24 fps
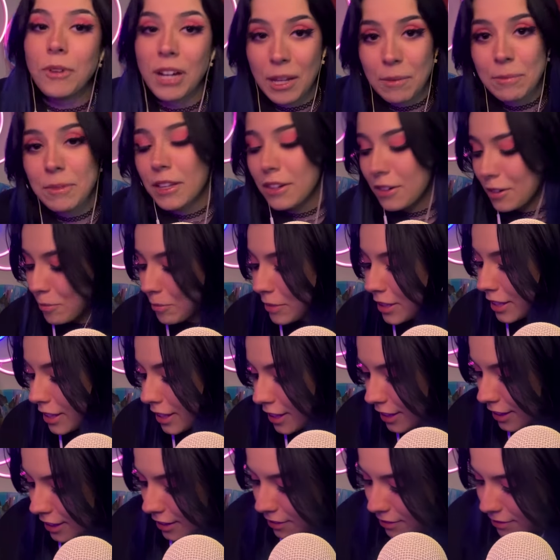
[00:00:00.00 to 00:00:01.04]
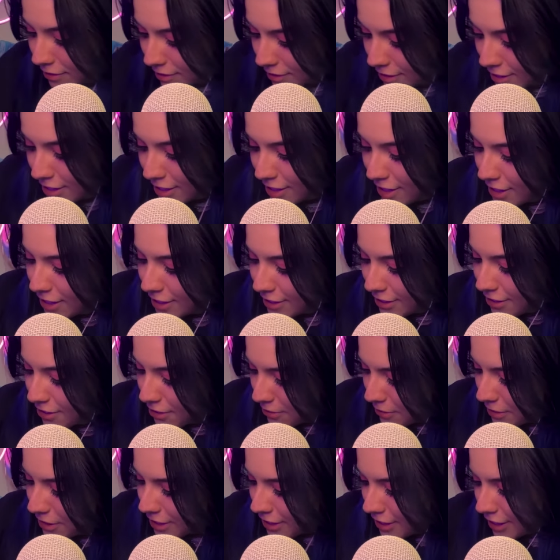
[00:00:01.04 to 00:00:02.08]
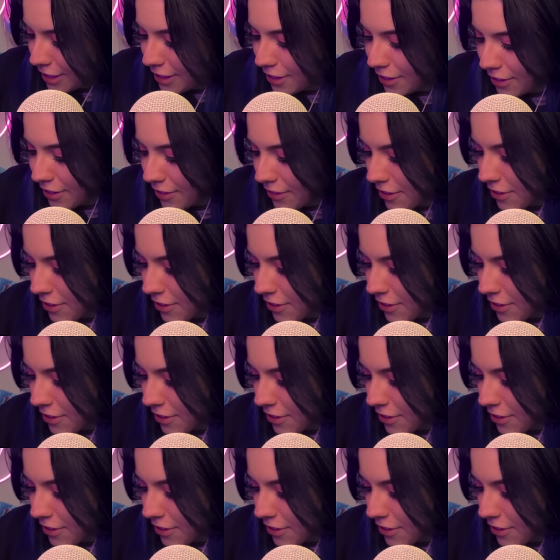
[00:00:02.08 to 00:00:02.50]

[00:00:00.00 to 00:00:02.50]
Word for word: wipe that on my leg and deal with it later.